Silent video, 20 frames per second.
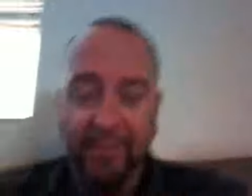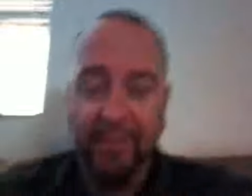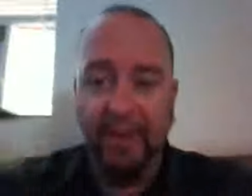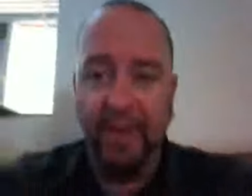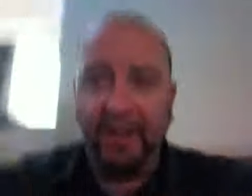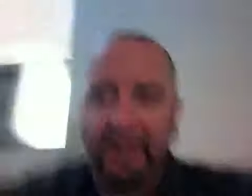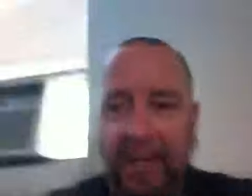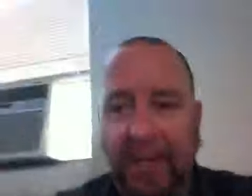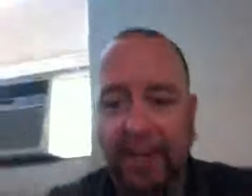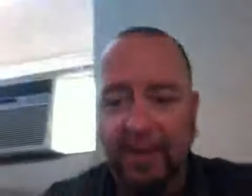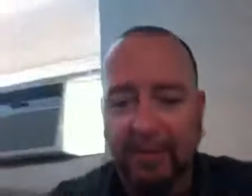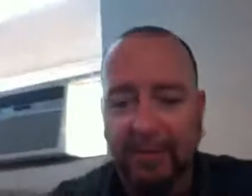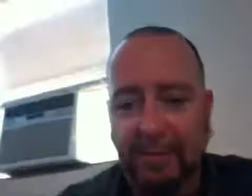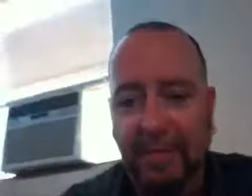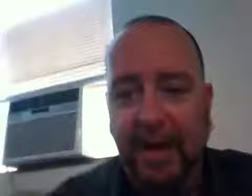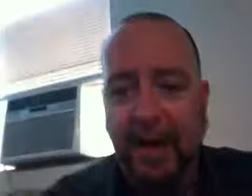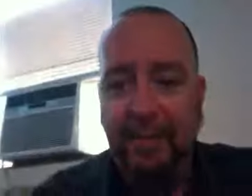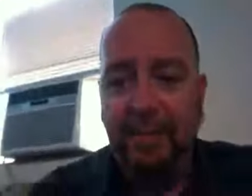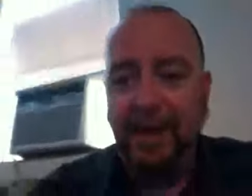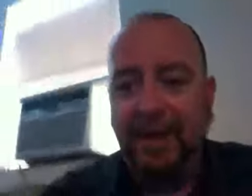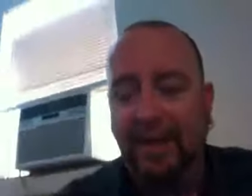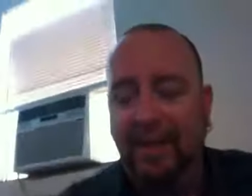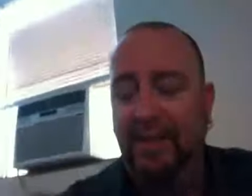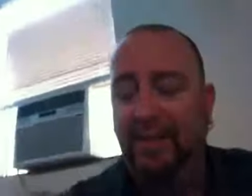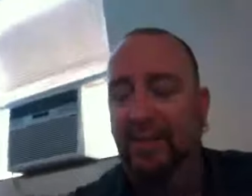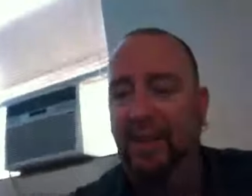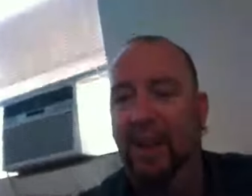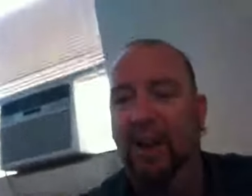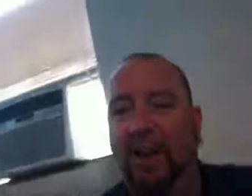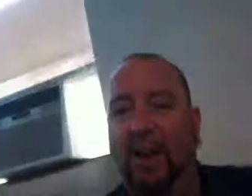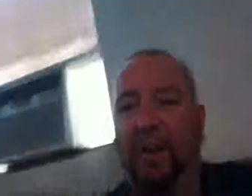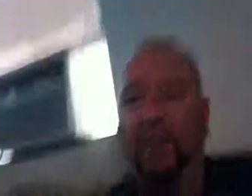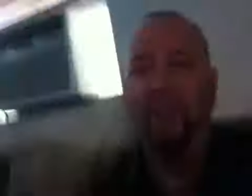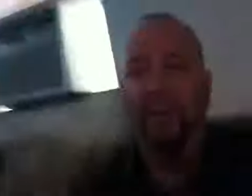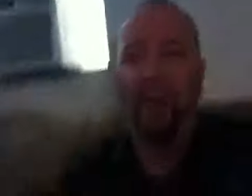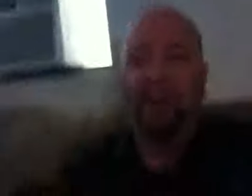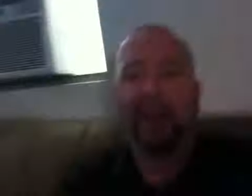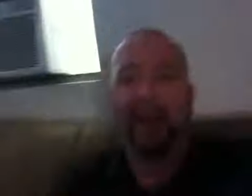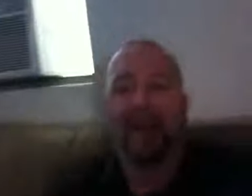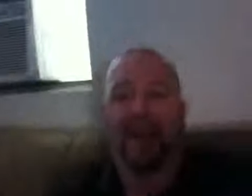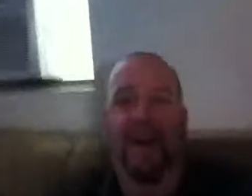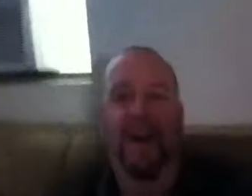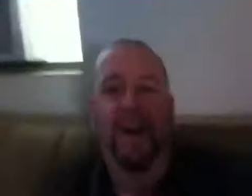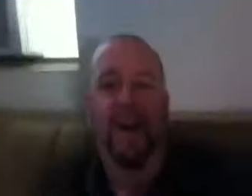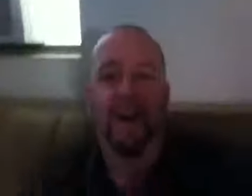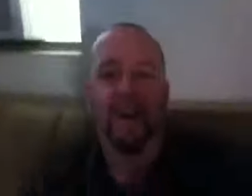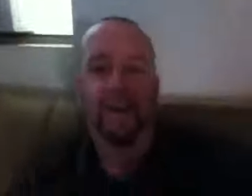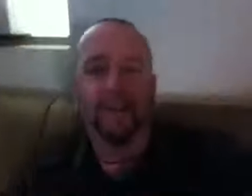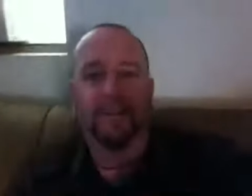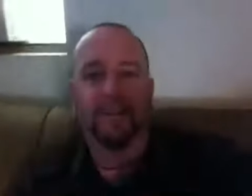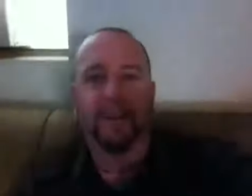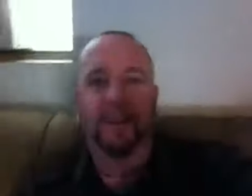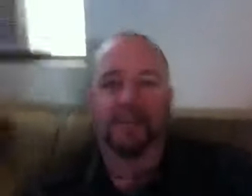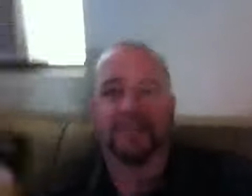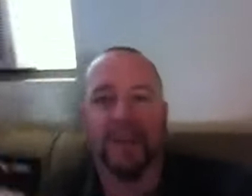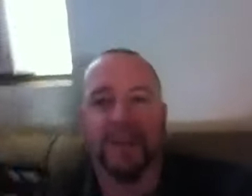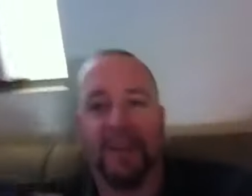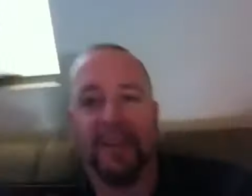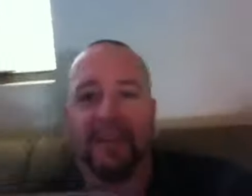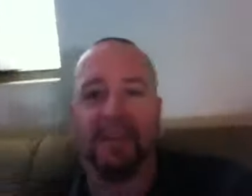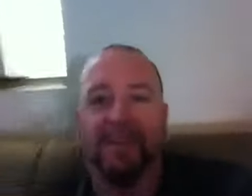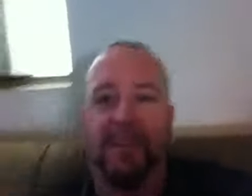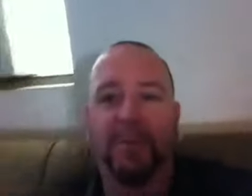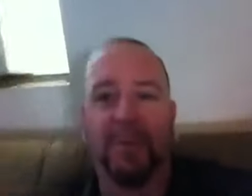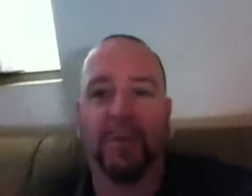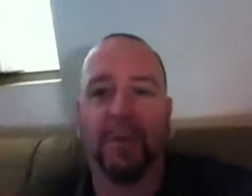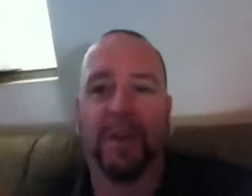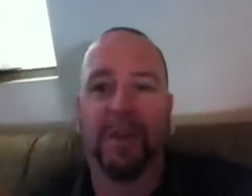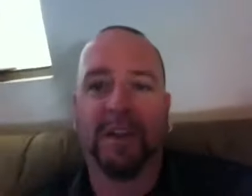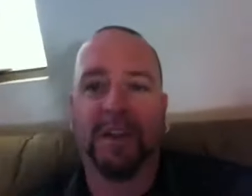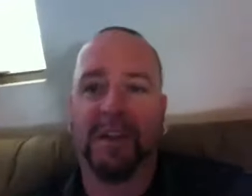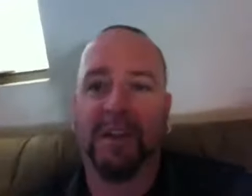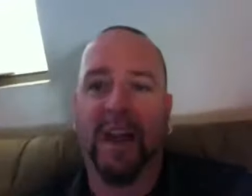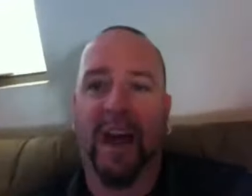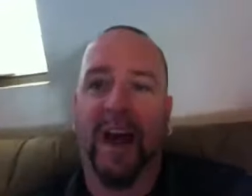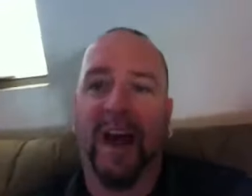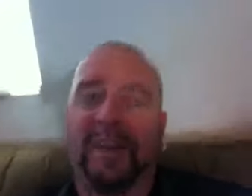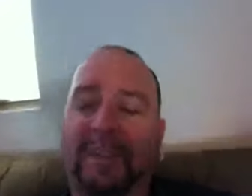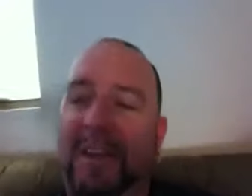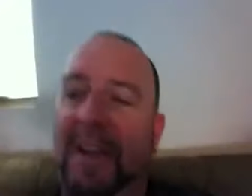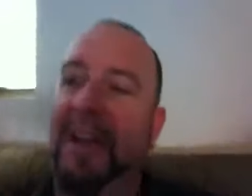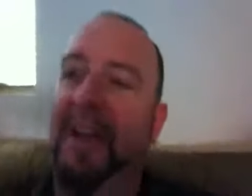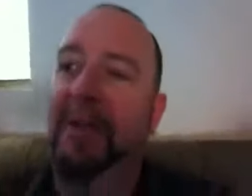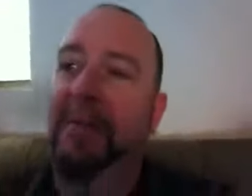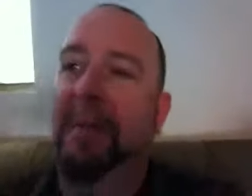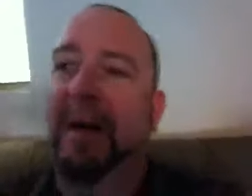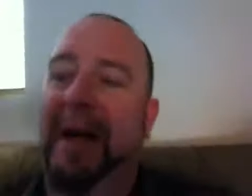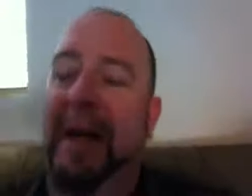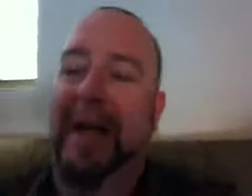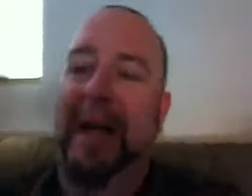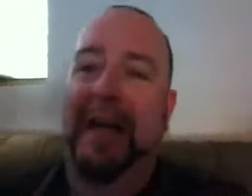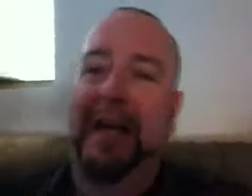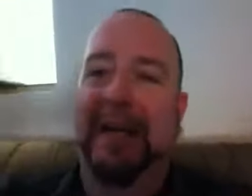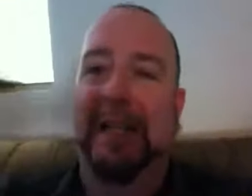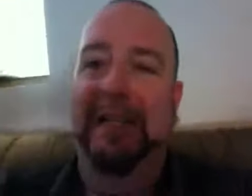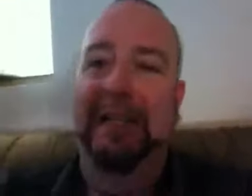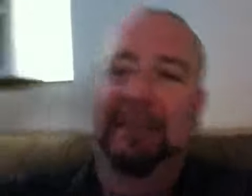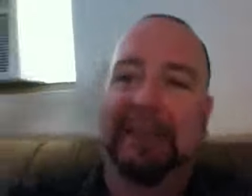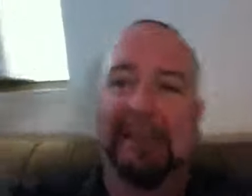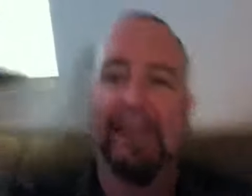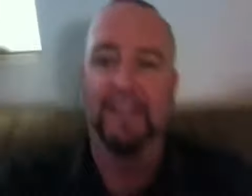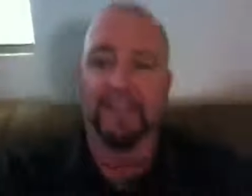very cute baby. So, as I went to dive into my